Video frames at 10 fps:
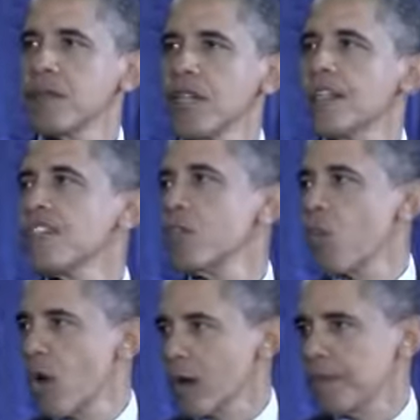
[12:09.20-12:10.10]
It
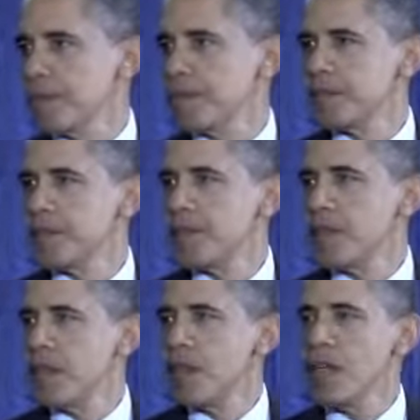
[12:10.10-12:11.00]
doesn't work.
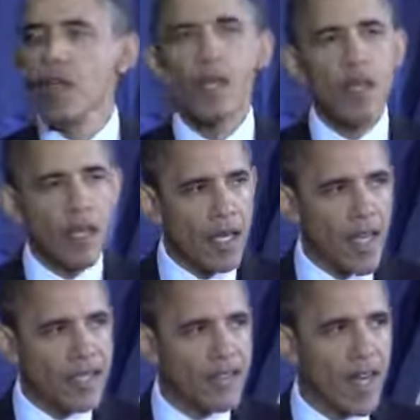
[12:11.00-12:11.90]
It
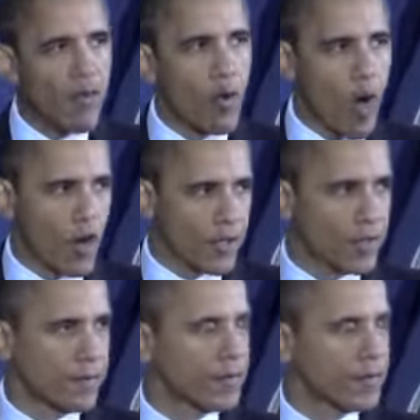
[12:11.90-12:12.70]
has never worked.